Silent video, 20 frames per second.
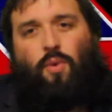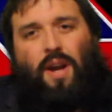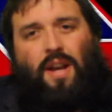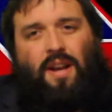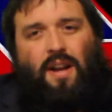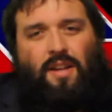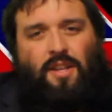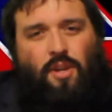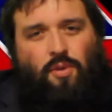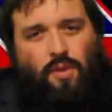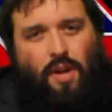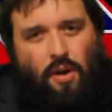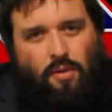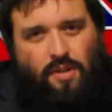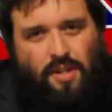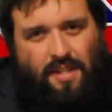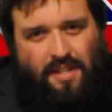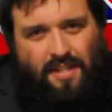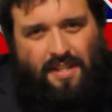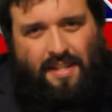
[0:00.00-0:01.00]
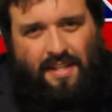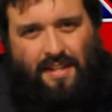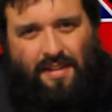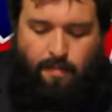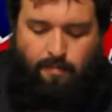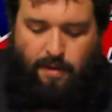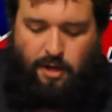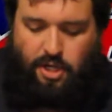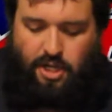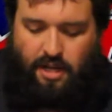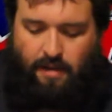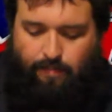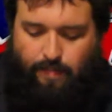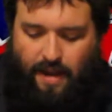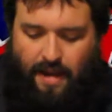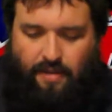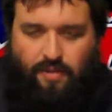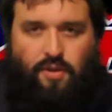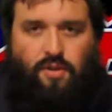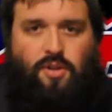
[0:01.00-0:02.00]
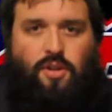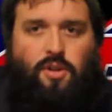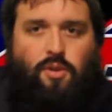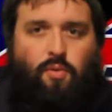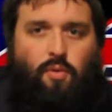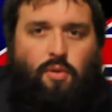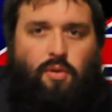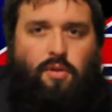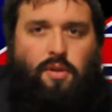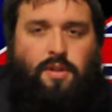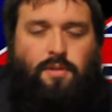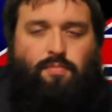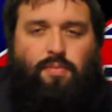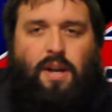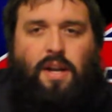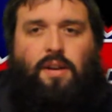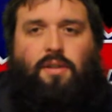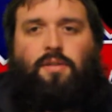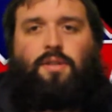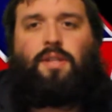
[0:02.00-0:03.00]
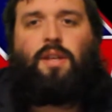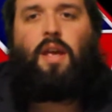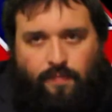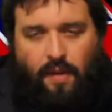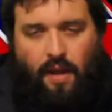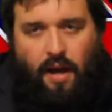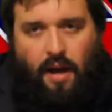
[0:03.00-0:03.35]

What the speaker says: waiting on 2 coaches. Michigan Panthers, New Orleans Breakers.